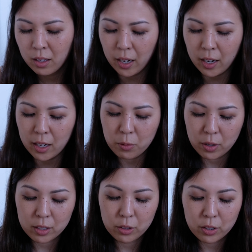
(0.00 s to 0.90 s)
I kind of
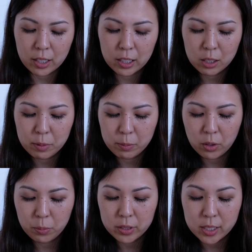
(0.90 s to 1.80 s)
want to look a little bit
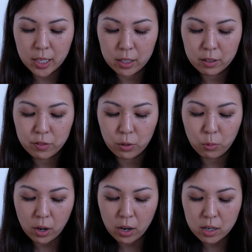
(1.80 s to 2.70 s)
more put together for
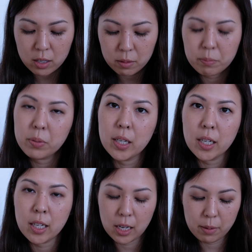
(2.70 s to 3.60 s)
work,
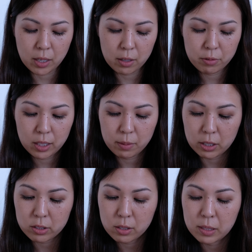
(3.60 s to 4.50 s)
but I'm not really
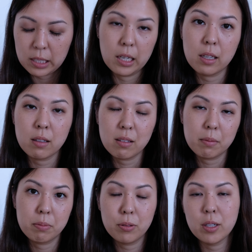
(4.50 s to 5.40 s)
about to be like
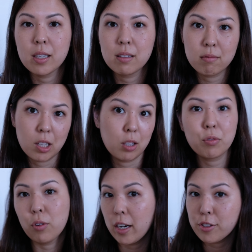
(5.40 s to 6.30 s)
putting
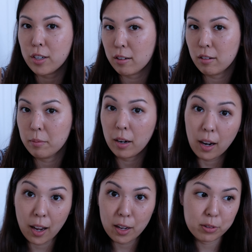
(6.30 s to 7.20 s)
colorful eyeshadow on my
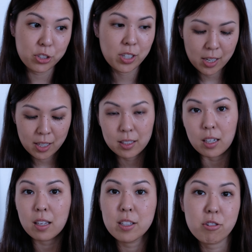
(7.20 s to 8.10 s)
eye, which none
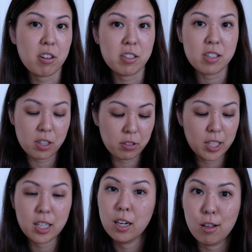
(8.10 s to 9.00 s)
of these are necessarily
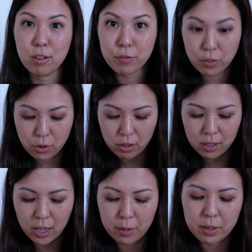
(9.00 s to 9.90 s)

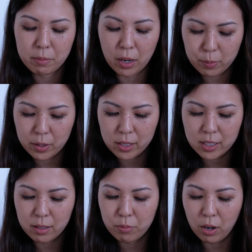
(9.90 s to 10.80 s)
colorful um, in my
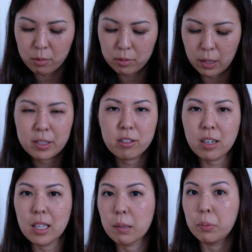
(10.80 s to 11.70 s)
opinion. And probably, I mean, they're
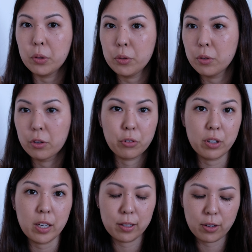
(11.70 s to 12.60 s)
not like blue or
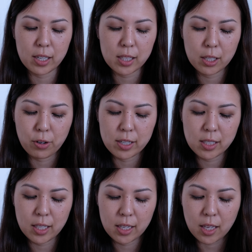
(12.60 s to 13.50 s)
green or anything
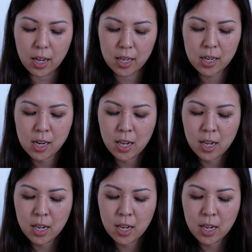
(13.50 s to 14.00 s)
crazy like that.